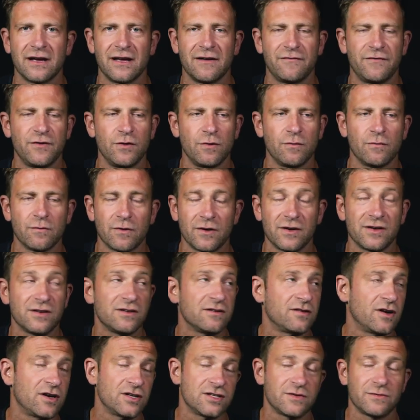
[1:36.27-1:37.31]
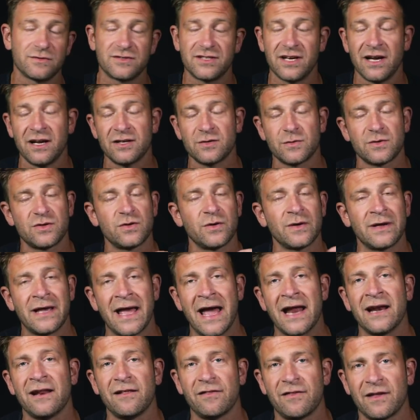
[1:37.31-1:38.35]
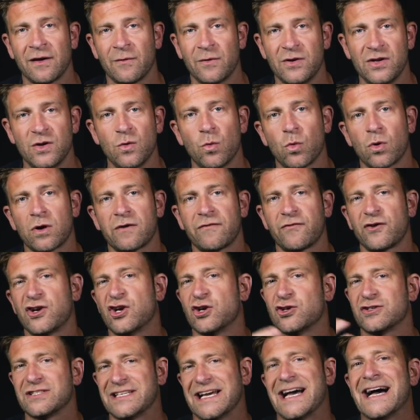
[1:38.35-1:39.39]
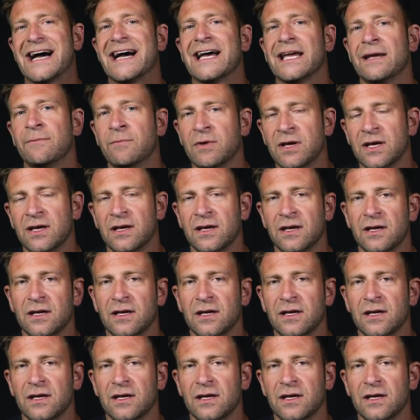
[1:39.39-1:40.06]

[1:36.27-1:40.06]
if you were, in terms of challenge with doing anything when you work for your time,